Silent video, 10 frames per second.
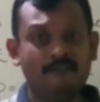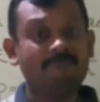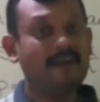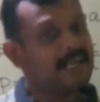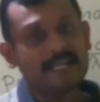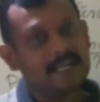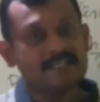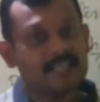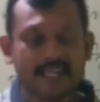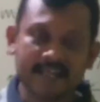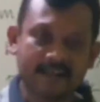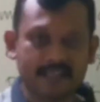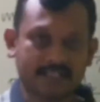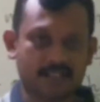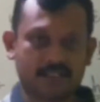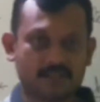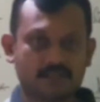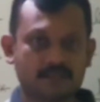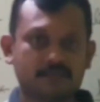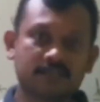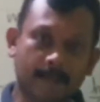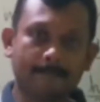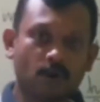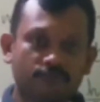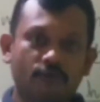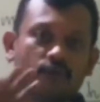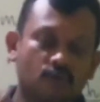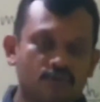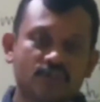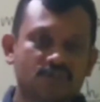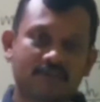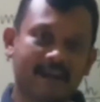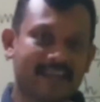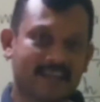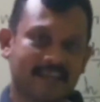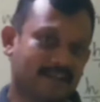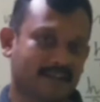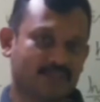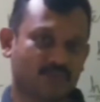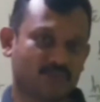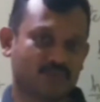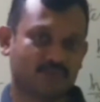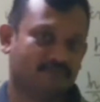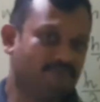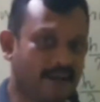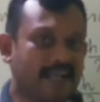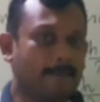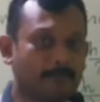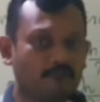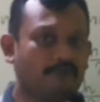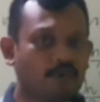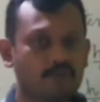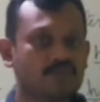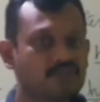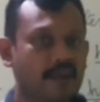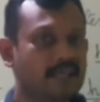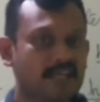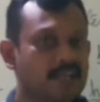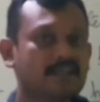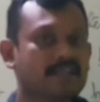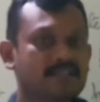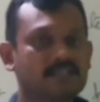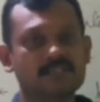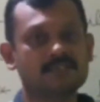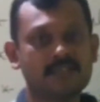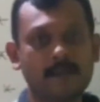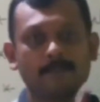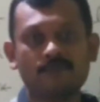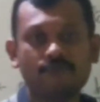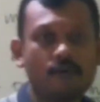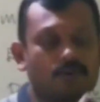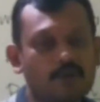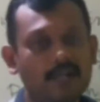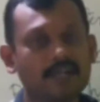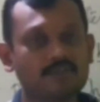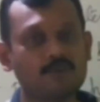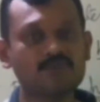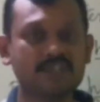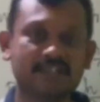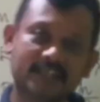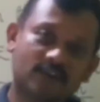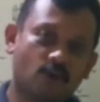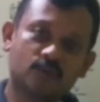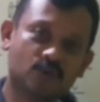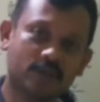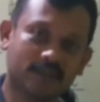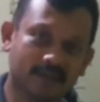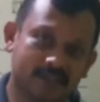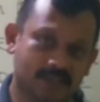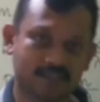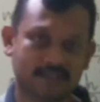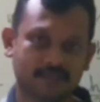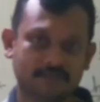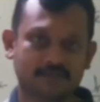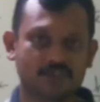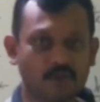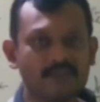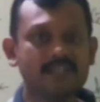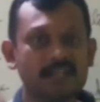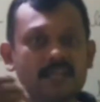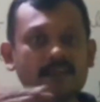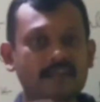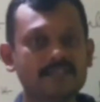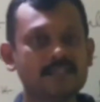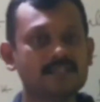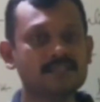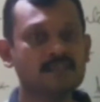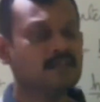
When intensity increases, number of photons striking increases. When number of photons striking increases, number of photoelectrons ejected also increases. So which increases?